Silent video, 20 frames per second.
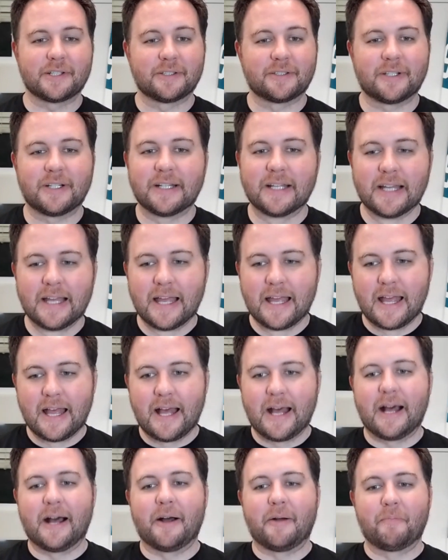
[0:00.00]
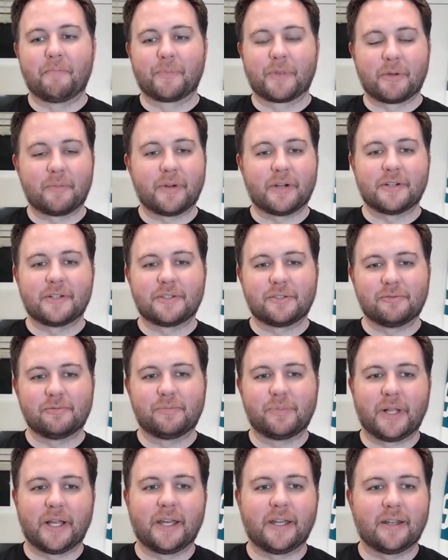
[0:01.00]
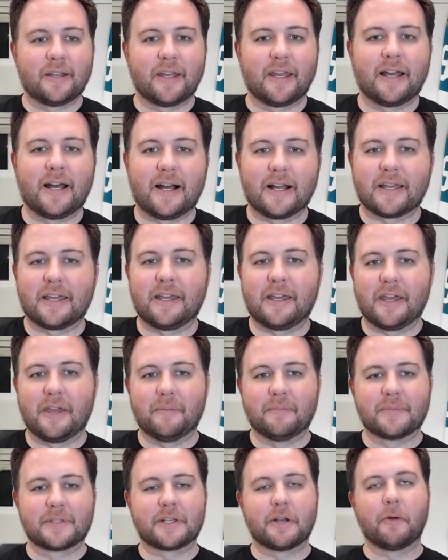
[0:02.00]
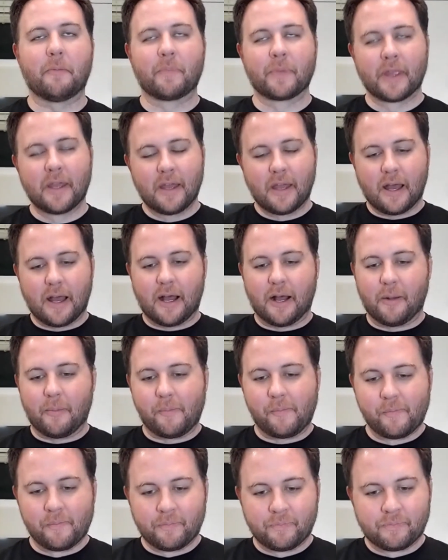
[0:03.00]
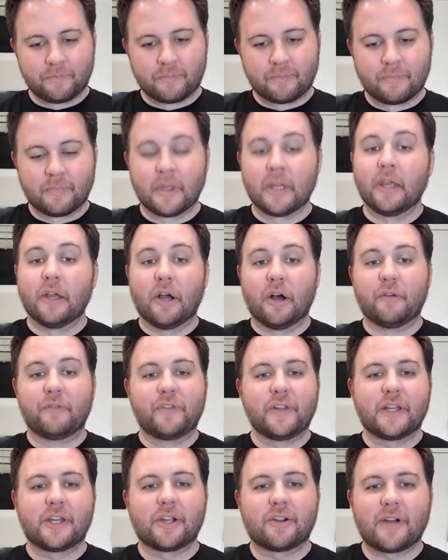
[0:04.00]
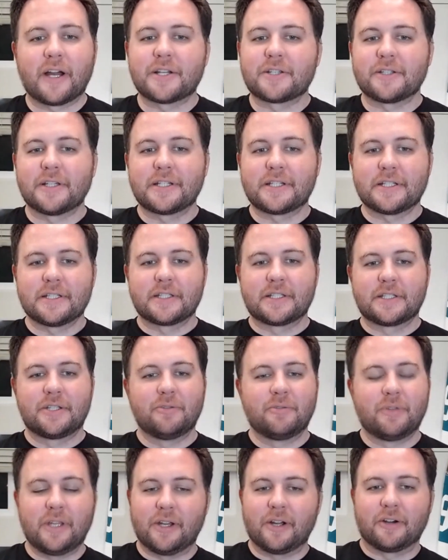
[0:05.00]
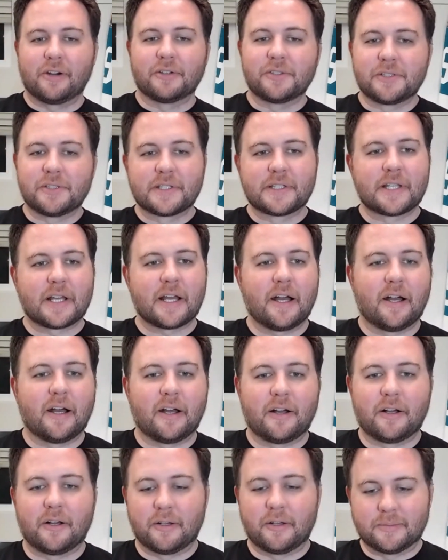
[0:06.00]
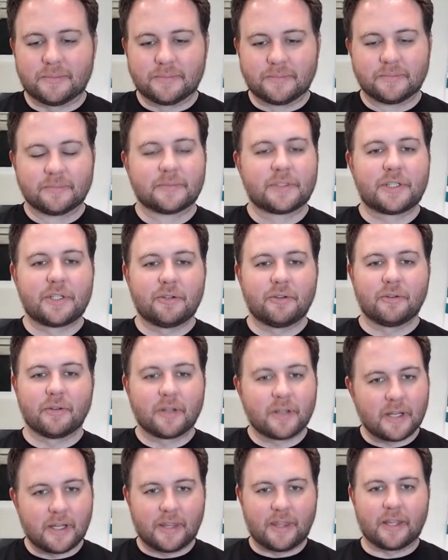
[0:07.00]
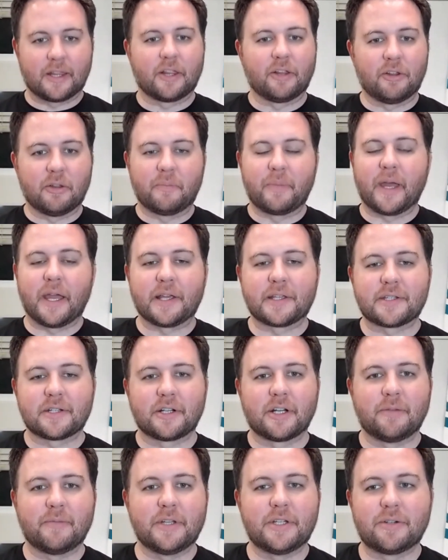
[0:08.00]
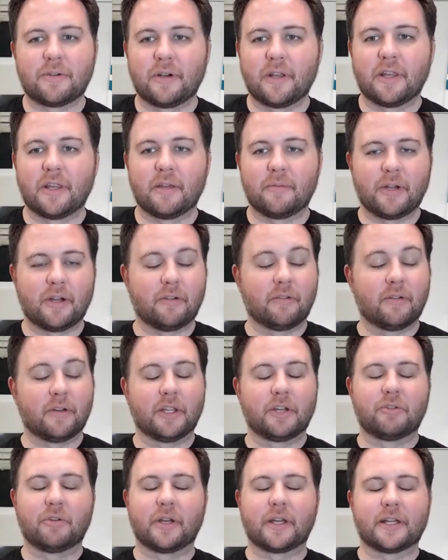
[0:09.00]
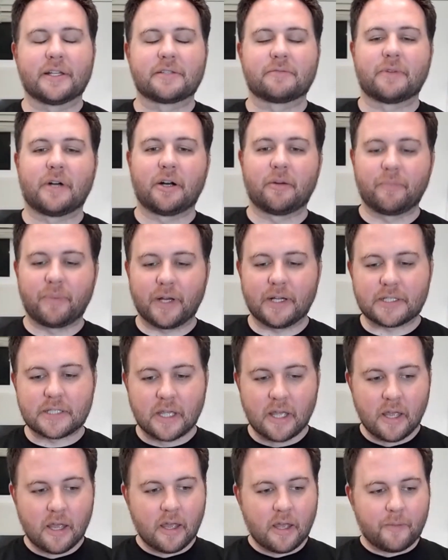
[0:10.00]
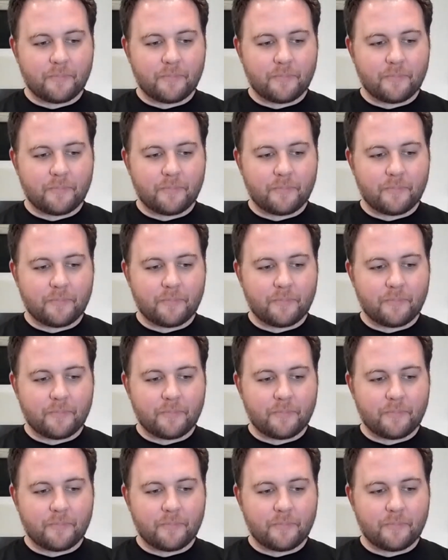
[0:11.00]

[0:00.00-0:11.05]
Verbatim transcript: your children um, compared to playing a hockey game. So, um, hopefully, congratulations to the Hertls um, soon. I think the Labancs are going to be joining them here really quick as well. But